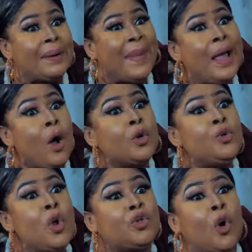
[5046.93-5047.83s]
am I
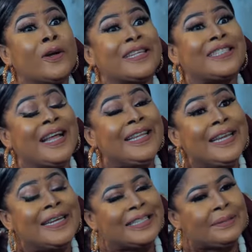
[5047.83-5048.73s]
not
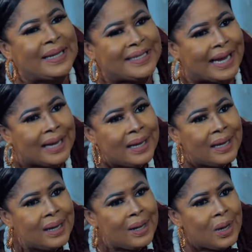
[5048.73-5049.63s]
understanding in this matter?
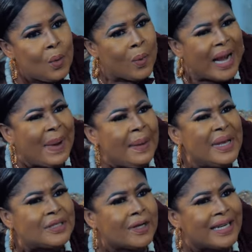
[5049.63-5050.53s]
What am I
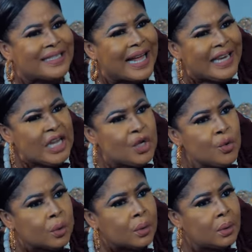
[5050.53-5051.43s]
misunderstanding
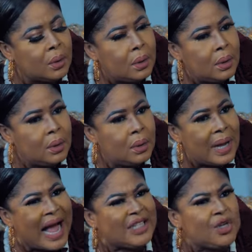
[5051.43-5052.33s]
you?
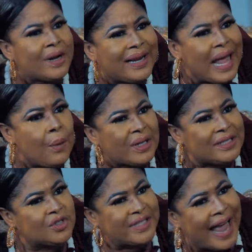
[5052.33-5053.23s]
Aren't you clear what
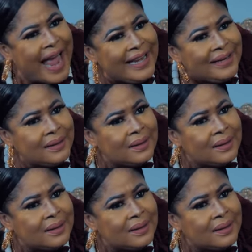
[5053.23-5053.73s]
you said?